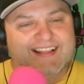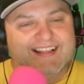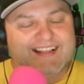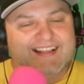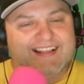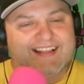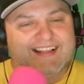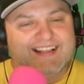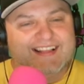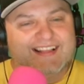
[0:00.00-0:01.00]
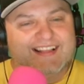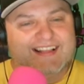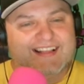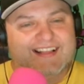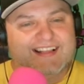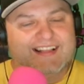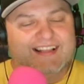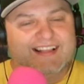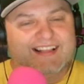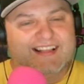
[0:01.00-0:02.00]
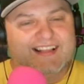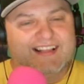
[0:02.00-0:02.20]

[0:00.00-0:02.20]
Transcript: (silent)